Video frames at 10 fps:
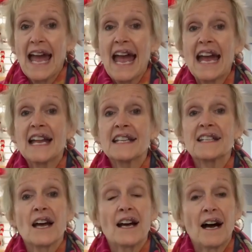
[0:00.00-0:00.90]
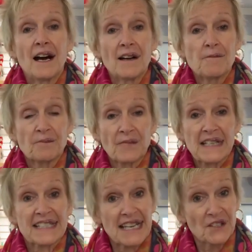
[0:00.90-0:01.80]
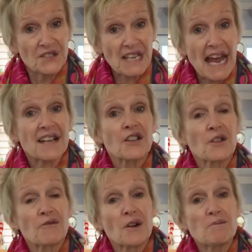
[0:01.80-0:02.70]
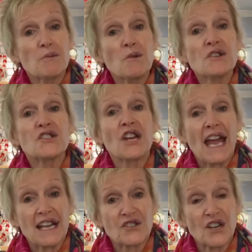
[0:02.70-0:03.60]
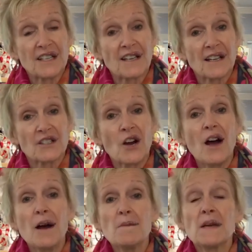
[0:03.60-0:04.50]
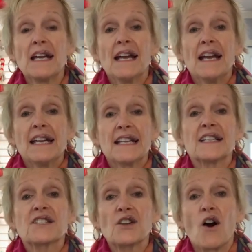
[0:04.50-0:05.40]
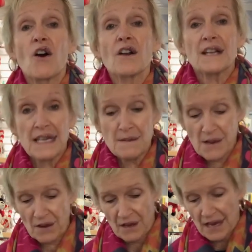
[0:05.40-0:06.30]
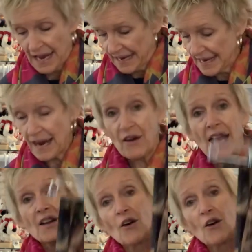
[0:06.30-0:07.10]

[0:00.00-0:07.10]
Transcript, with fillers: and um, sales at the front porch, nj.com, is our email. Now, I